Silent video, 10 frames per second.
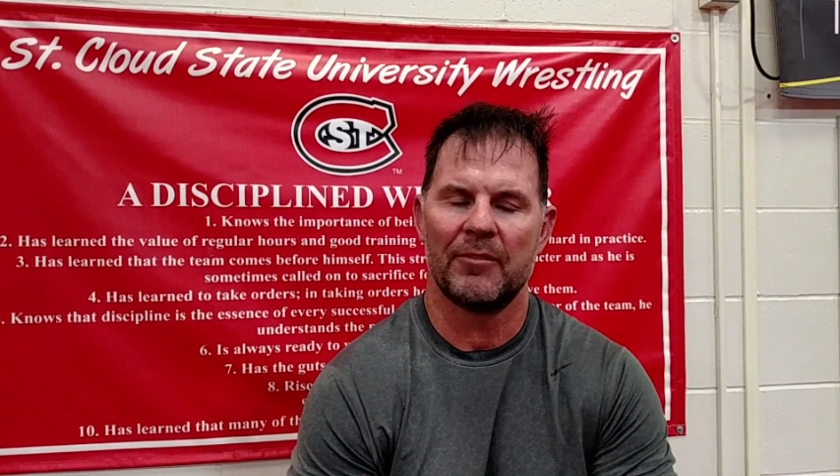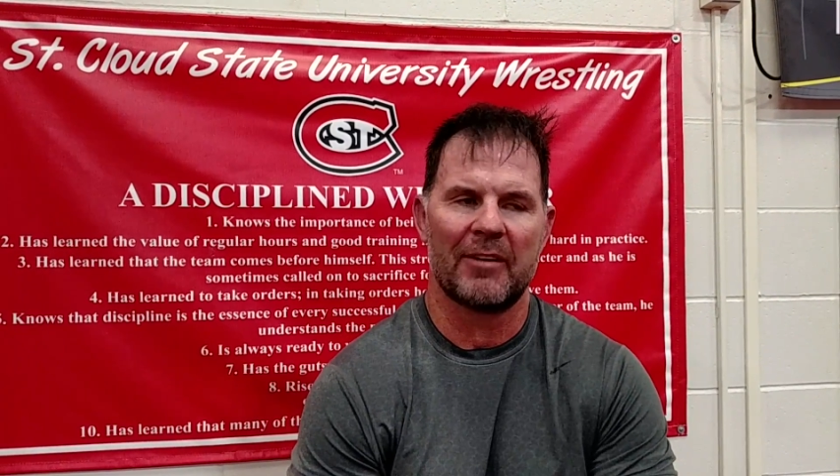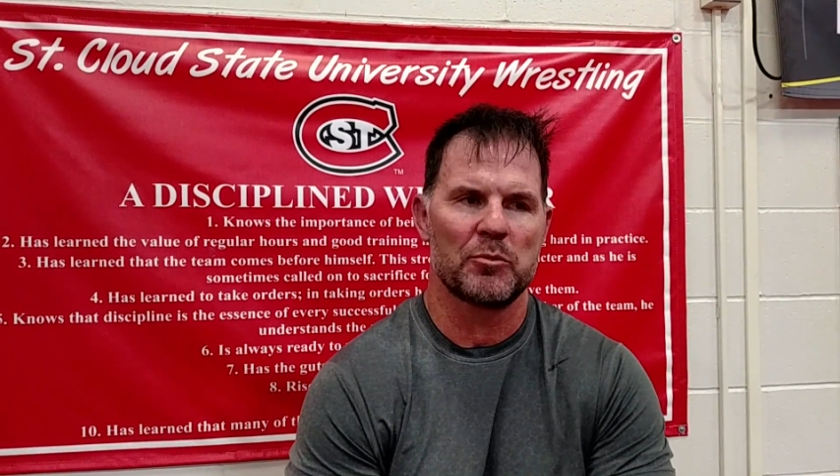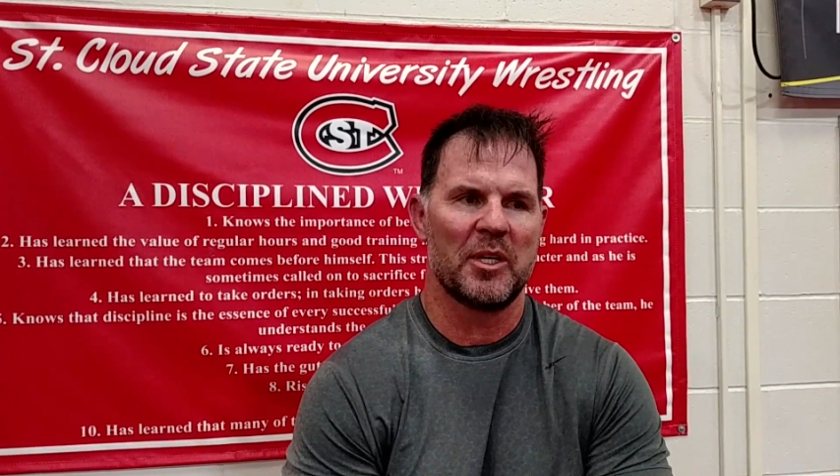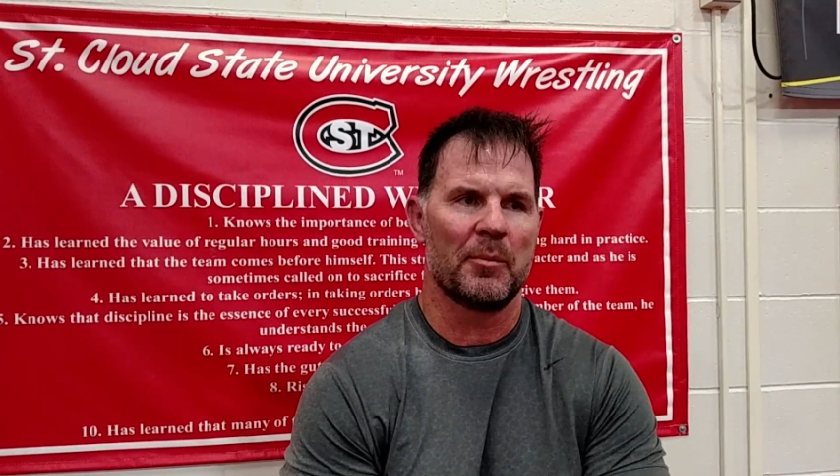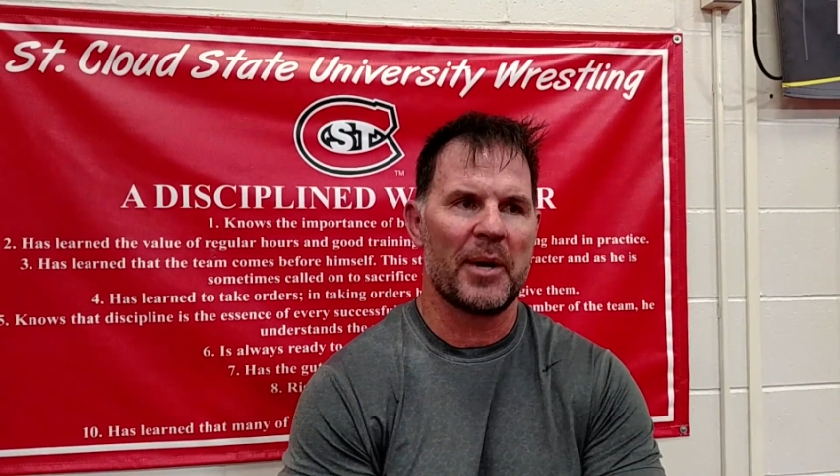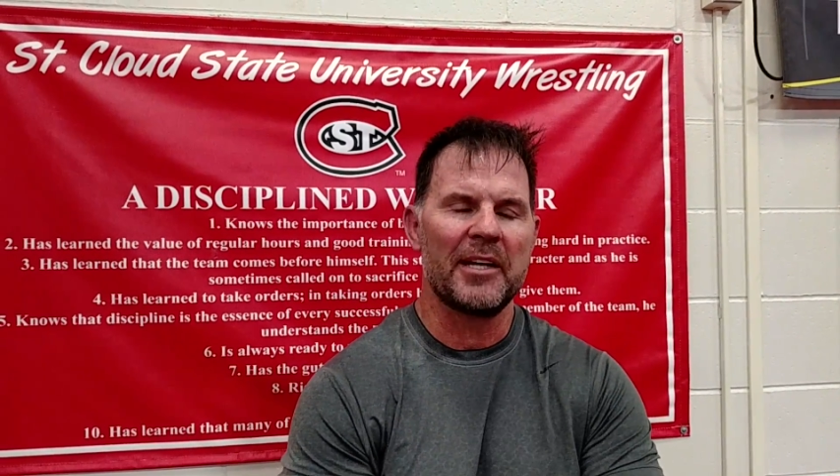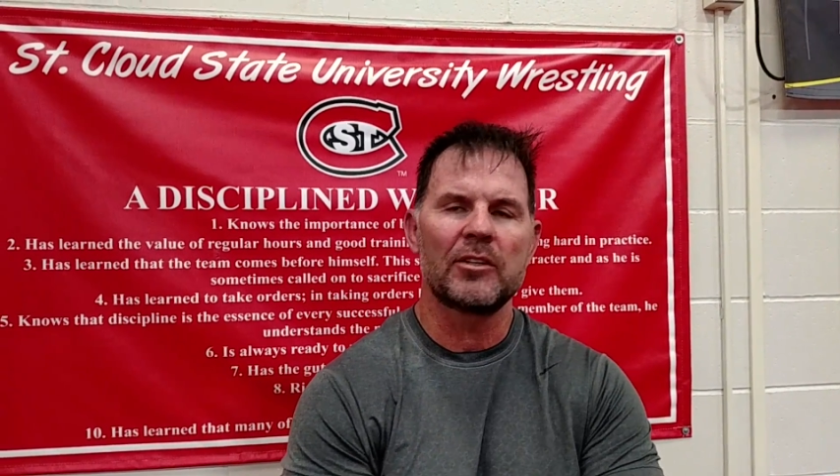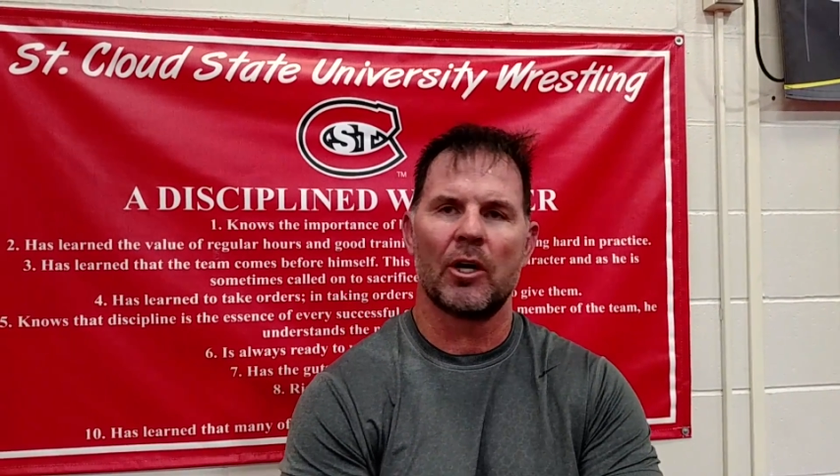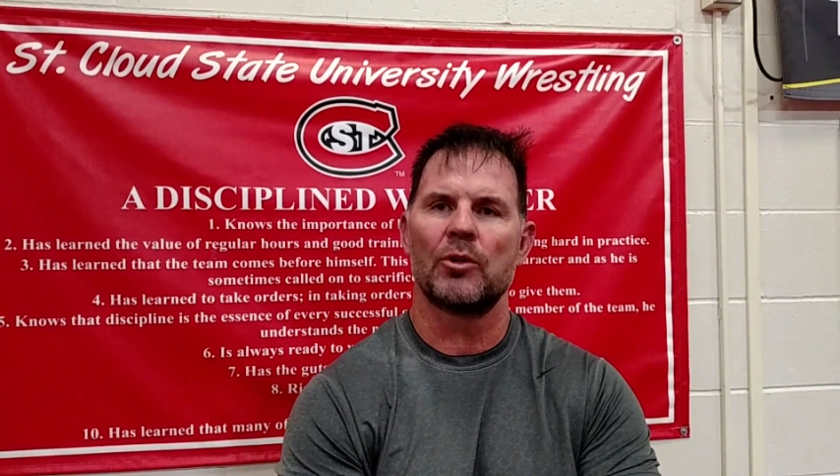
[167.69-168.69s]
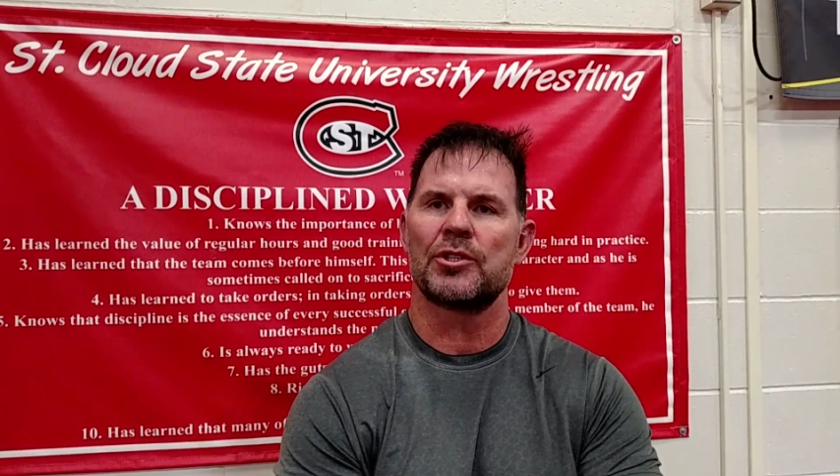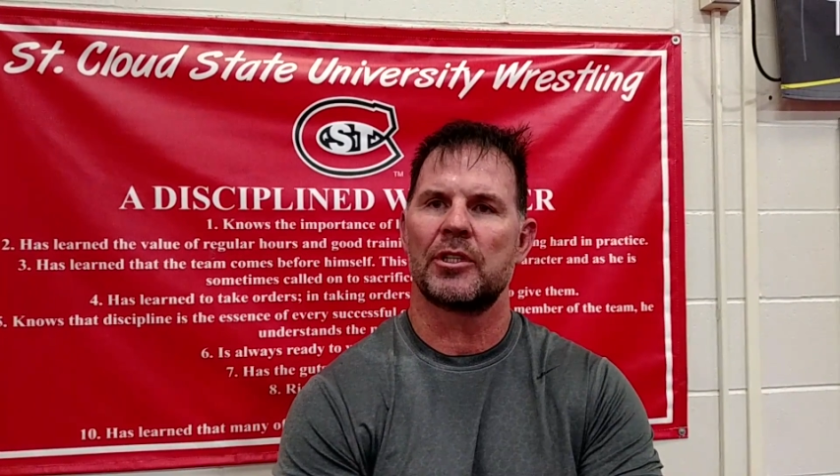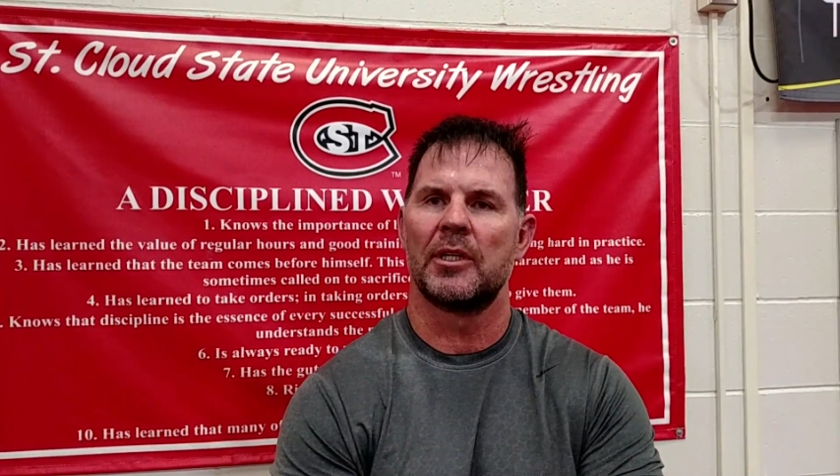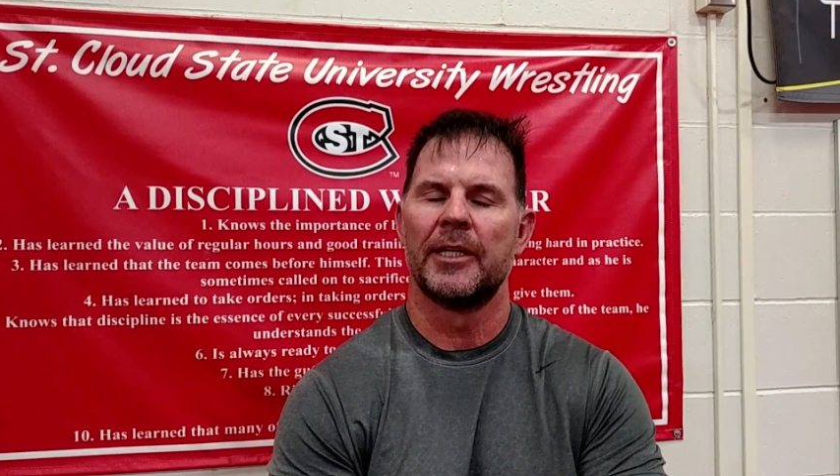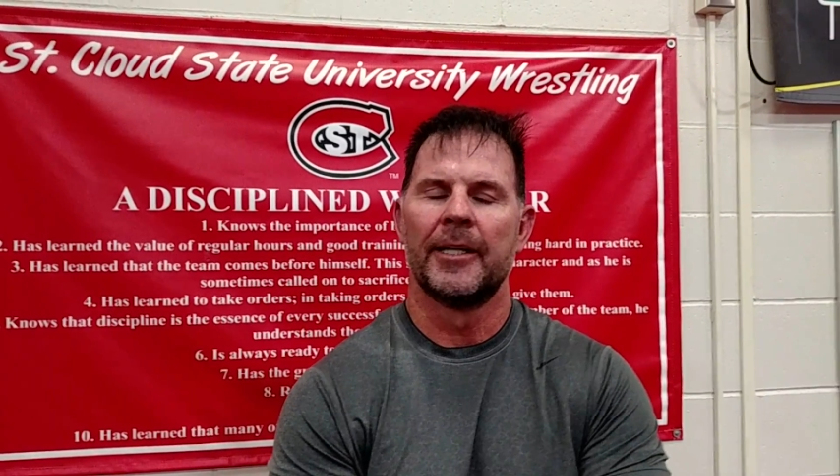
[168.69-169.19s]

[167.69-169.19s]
I've never been a paid coach.